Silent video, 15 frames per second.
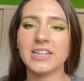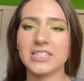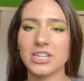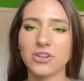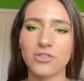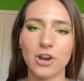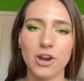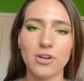to
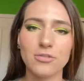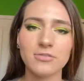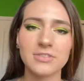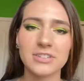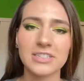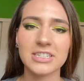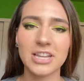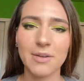grow
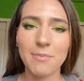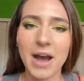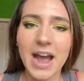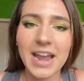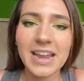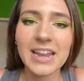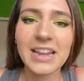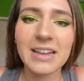to
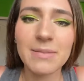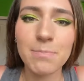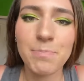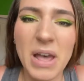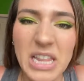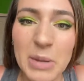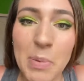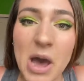my
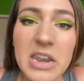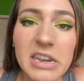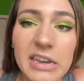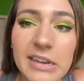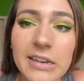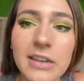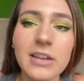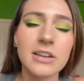belly button.
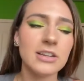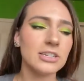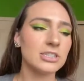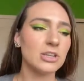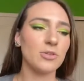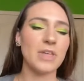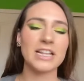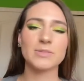So
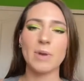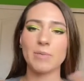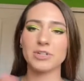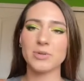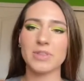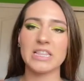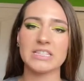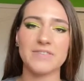that's why we're
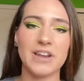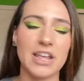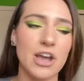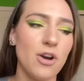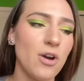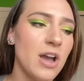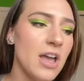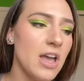doing this video.